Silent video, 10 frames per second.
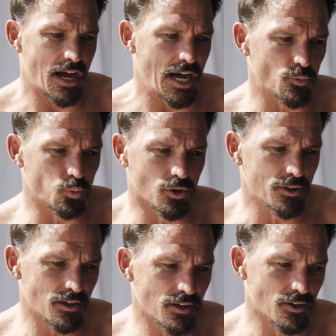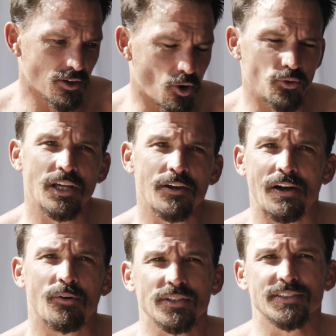I would, only if
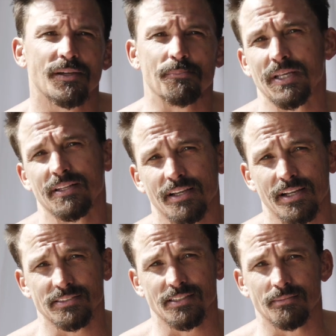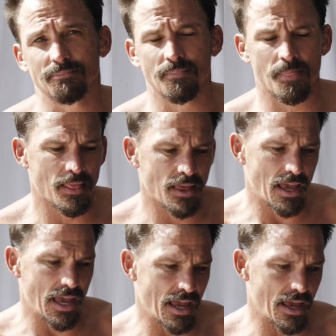I wasn't competing against them.
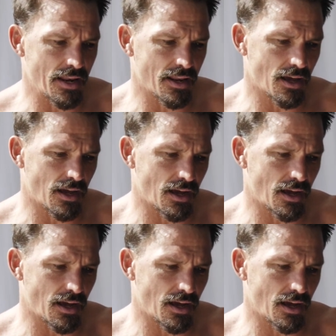And